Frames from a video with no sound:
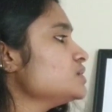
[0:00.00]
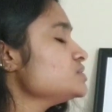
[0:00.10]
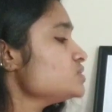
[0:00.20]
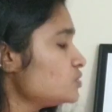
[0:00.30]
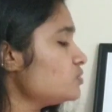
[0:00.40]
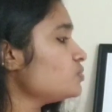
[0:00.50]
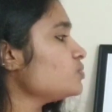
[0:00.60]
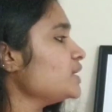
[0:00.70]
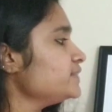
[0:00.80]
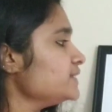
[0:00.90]
So
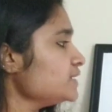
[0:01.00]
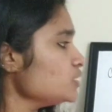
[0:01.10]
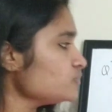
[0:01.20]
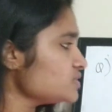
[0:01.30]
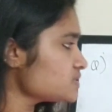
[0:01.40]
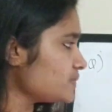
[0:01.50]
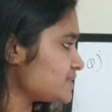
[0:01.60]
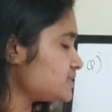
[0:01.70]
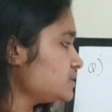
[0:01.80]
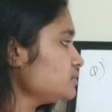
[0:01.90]
while thinking of this
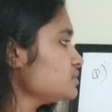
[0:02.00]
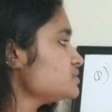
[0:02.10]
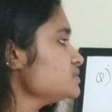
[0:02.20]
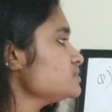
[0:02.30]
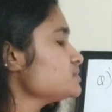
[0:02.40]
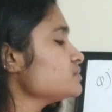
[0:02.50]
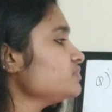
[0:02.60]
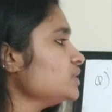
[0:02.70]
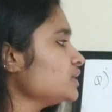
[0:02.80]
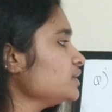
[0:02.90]
question, since
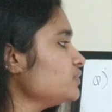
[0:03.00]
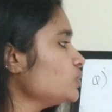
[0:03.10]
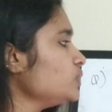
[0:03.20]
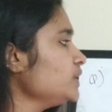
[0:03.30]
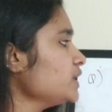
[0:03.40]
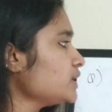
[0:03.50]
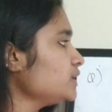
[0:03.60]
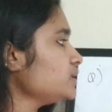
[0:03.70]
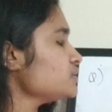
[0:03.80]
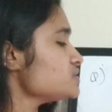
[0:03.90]
we are given only
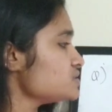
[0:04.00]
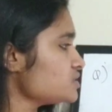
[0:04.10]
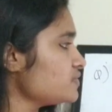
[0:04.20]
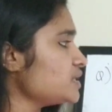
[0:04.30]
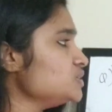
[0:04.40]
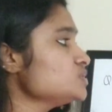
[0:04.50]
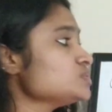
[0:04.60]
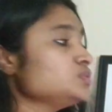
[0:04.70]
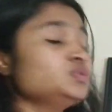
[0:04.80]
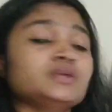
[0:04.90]
current and resistor
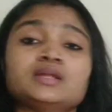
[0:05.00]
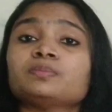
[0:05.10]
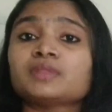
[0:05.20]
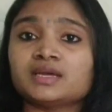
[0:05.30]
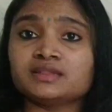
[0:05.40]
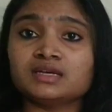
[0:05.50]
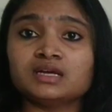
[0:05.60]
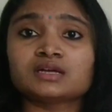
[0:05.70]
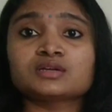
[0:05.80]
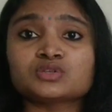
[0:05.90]
values, you can apply
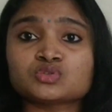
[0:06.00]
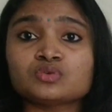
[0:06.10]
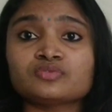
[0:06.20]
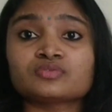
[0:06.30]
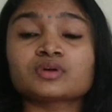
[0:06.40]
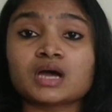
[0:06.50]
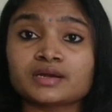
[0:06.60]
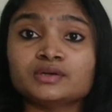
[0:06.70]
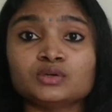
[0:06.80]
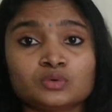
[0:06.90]
the Kirchhoff
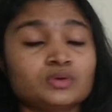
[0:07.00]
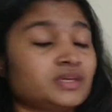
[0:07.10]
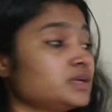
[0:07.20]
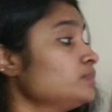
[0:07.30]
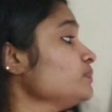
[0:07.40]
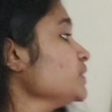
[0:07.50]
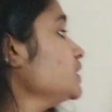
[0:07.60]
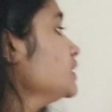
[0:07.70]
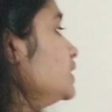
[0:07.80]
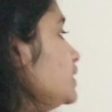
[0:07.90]
current law here.
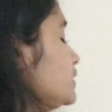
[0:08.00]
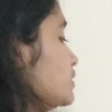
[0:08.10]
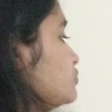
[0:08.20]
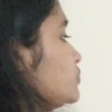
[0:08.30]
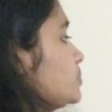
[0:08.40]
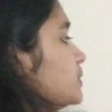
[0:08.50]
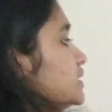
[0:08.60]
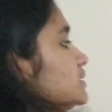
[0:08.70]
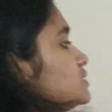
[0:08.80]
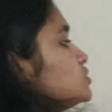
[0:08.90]
And if you
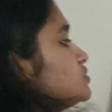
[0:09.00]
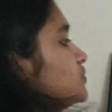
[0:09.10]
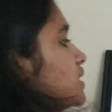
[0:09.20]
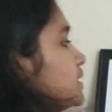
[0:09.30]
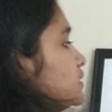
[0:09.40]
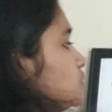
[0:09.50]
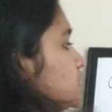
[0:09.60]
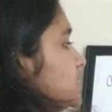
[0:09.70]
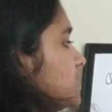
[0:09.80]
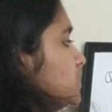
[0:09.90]
apply the Kirchhoff current law
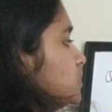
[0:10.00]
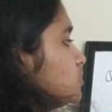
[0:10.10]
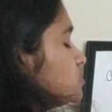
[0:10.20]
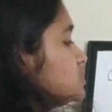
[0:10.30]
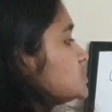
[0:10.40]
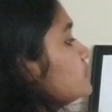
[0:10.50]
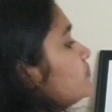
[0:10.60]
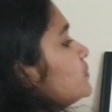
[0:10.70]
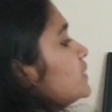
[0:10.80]
at any nodes,